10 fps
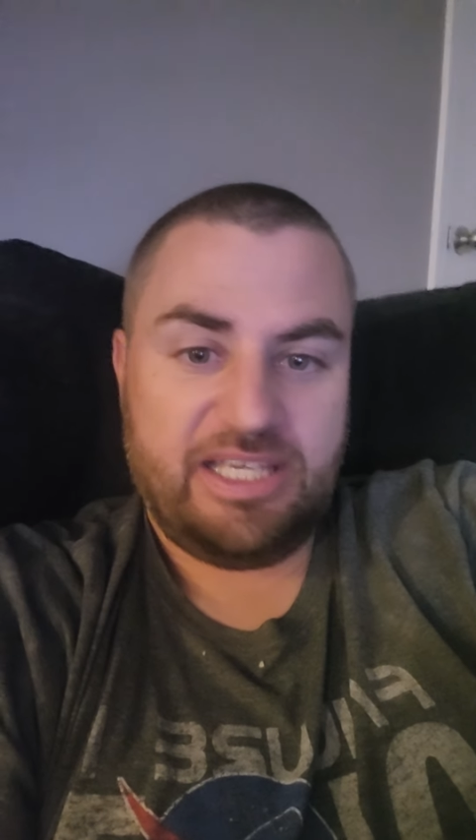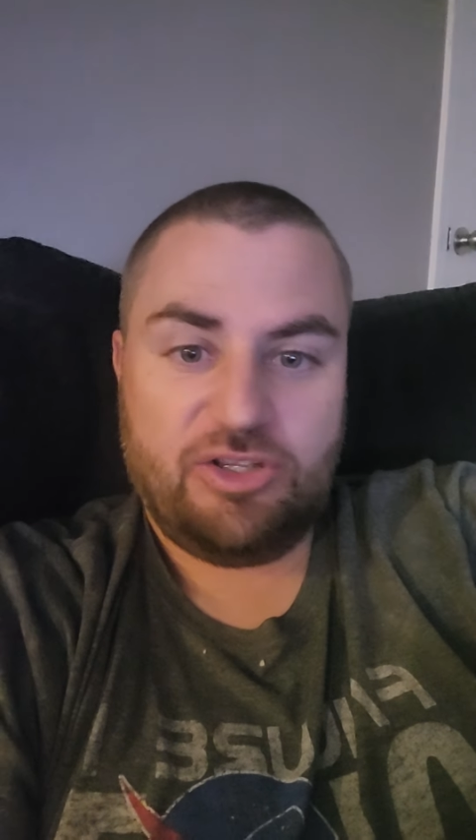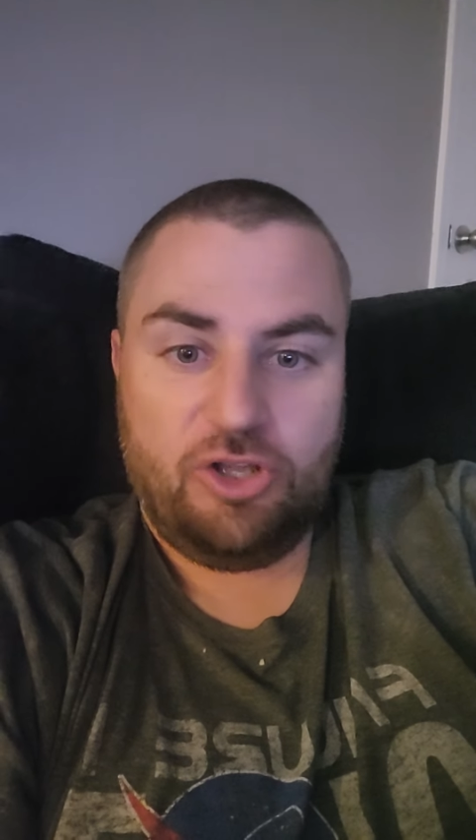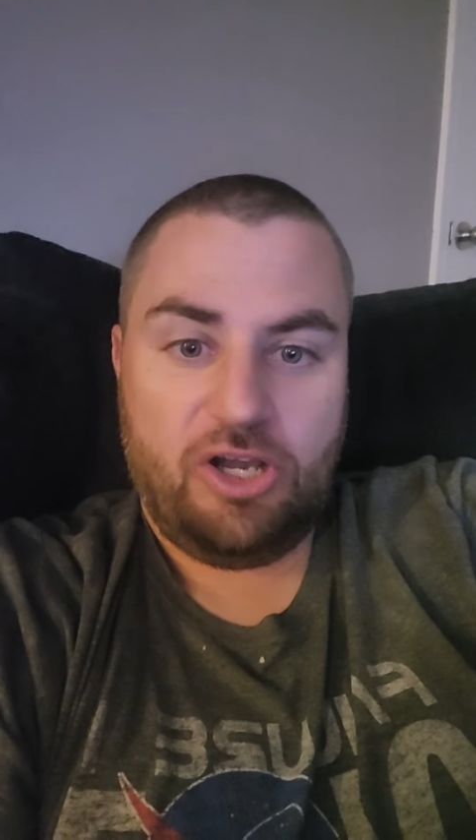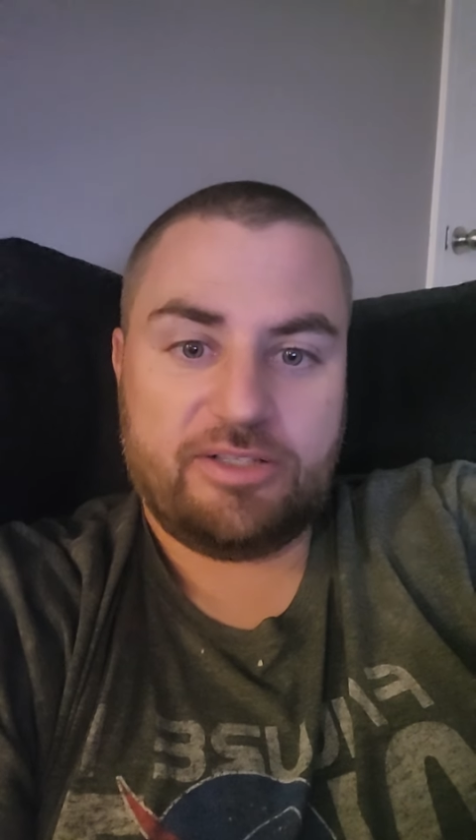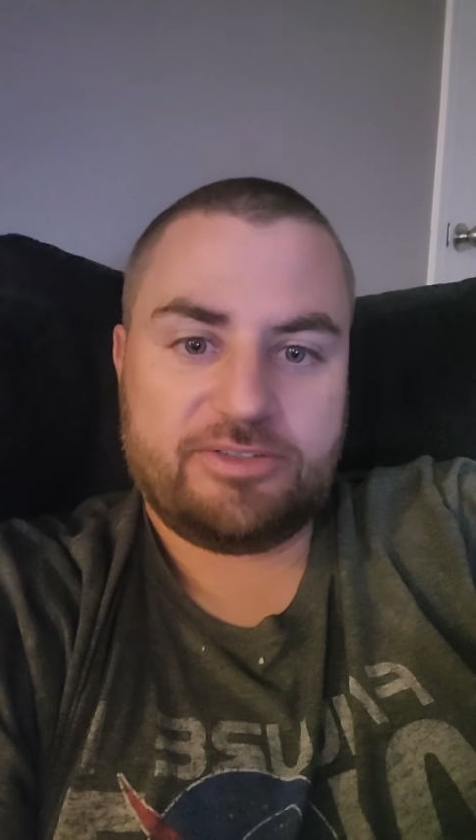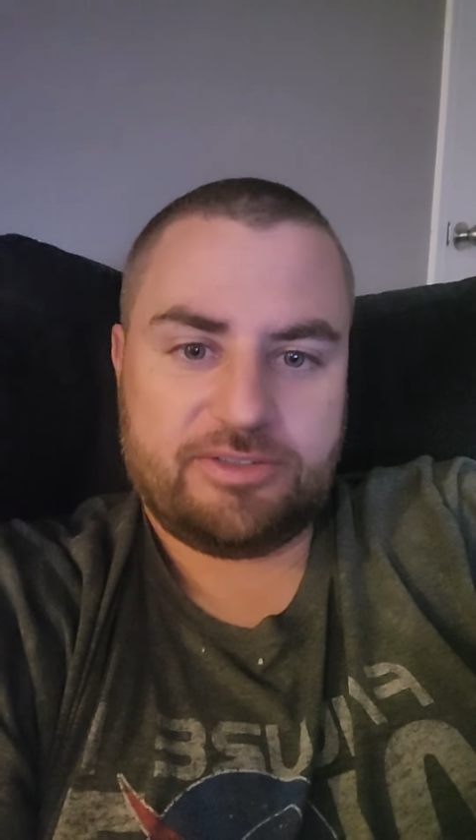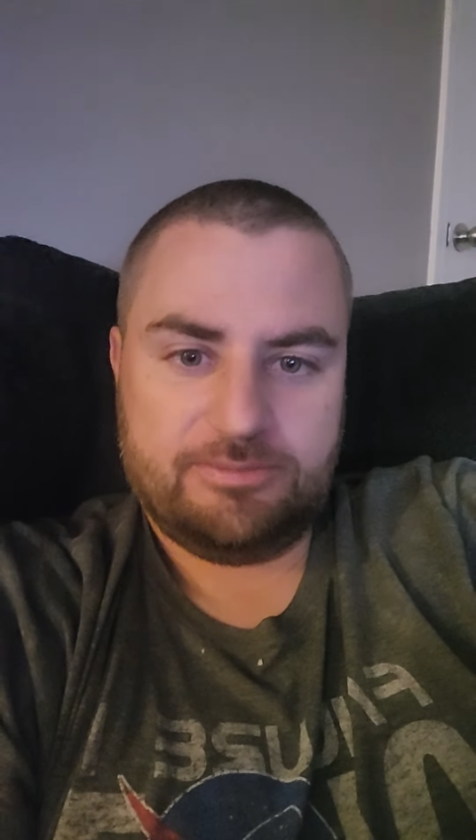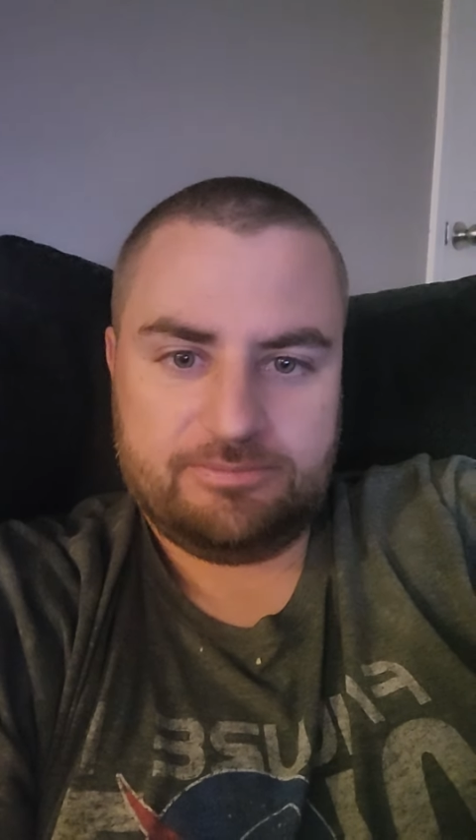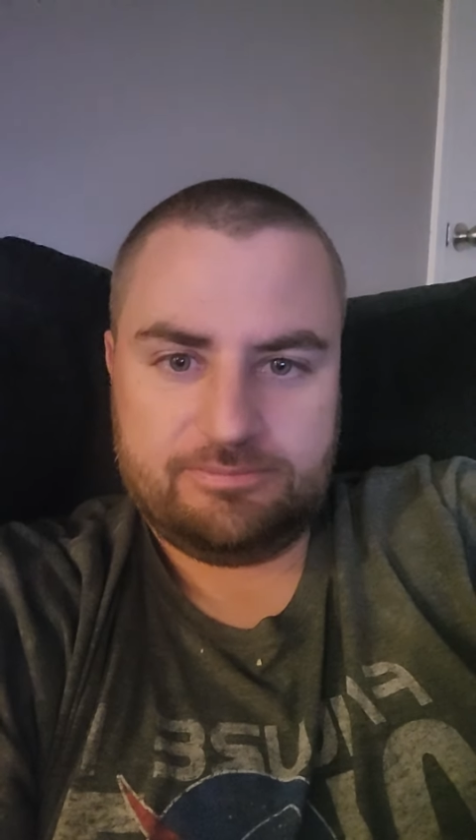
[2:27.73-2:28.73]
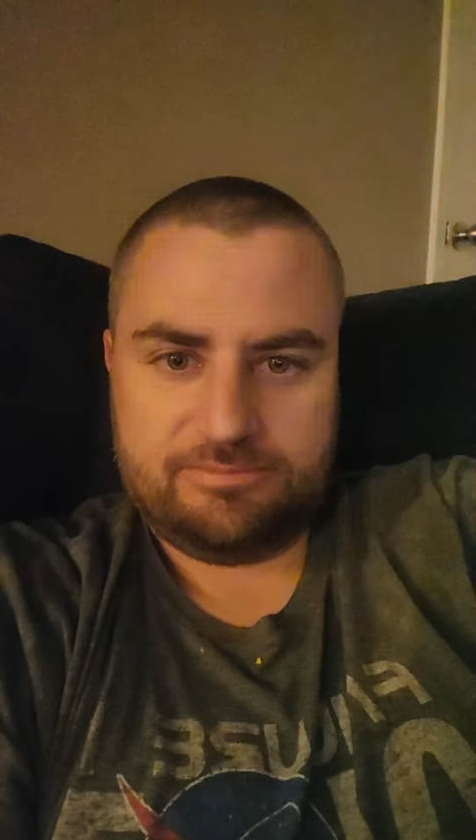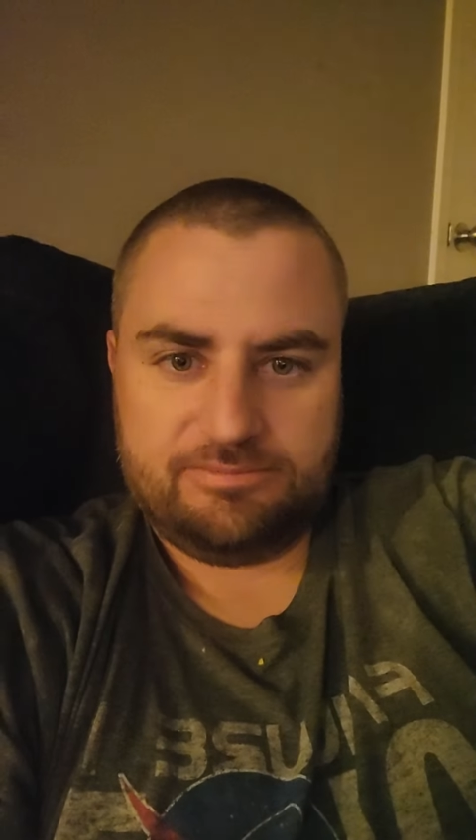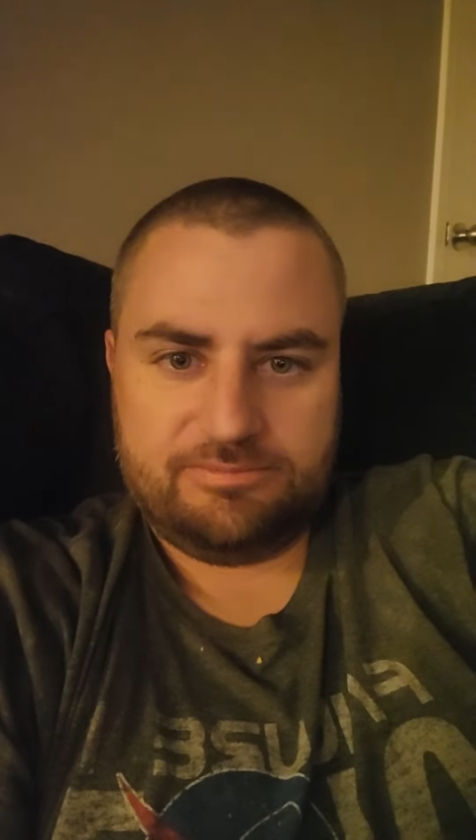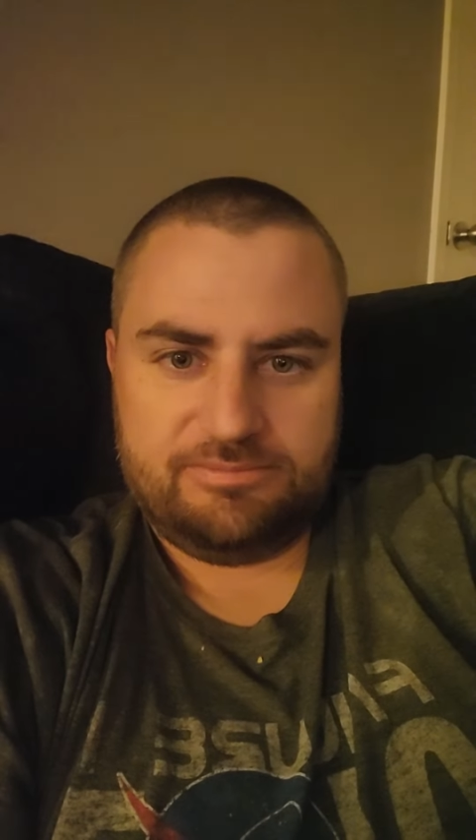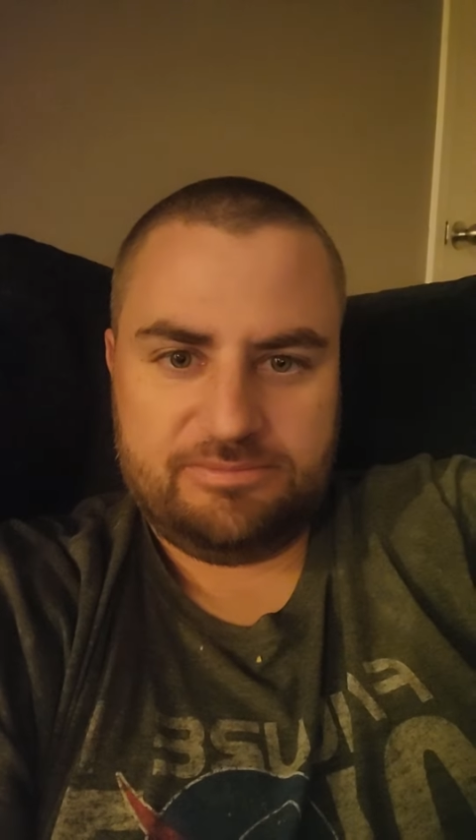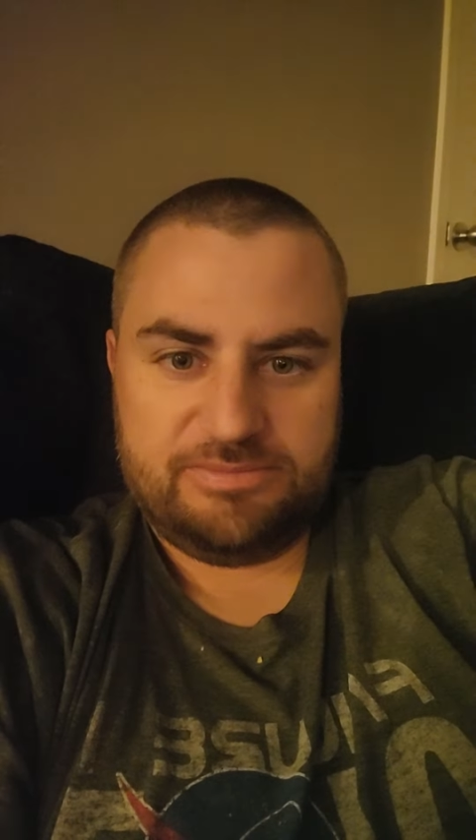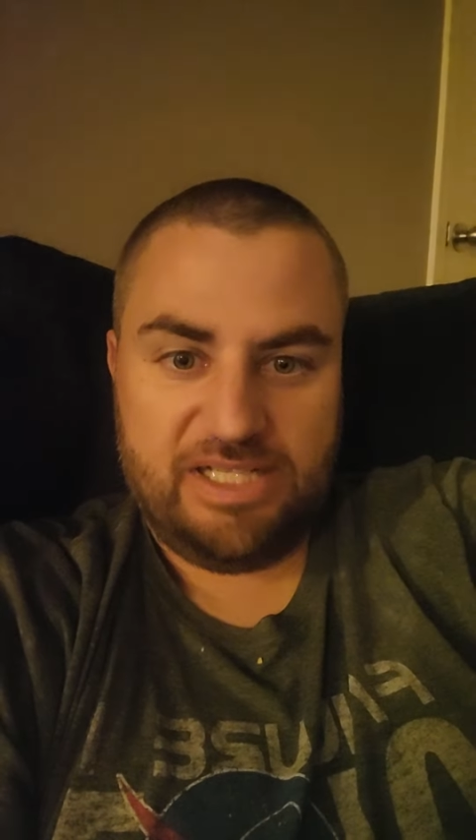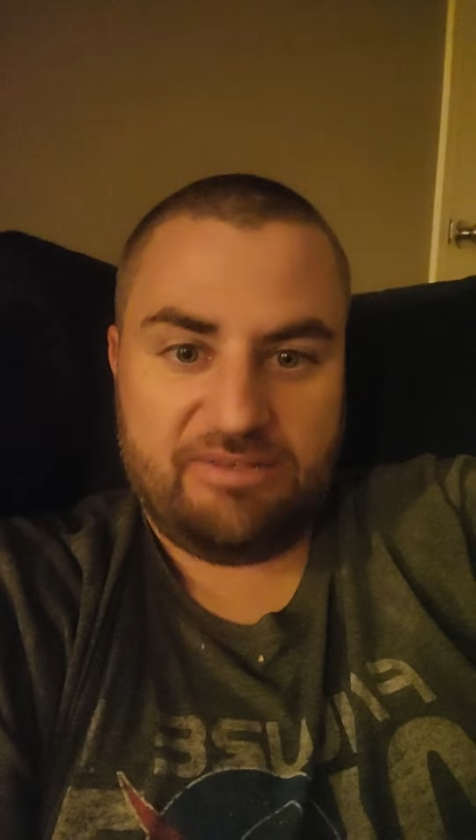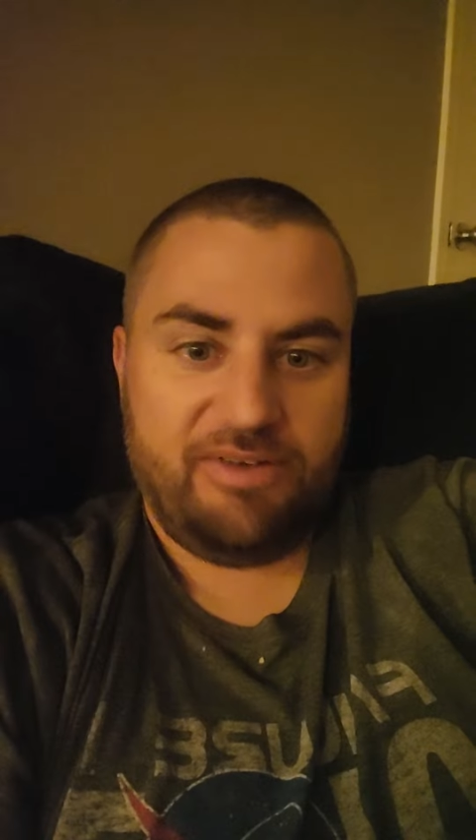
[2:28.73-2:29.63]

Get lost. Gotta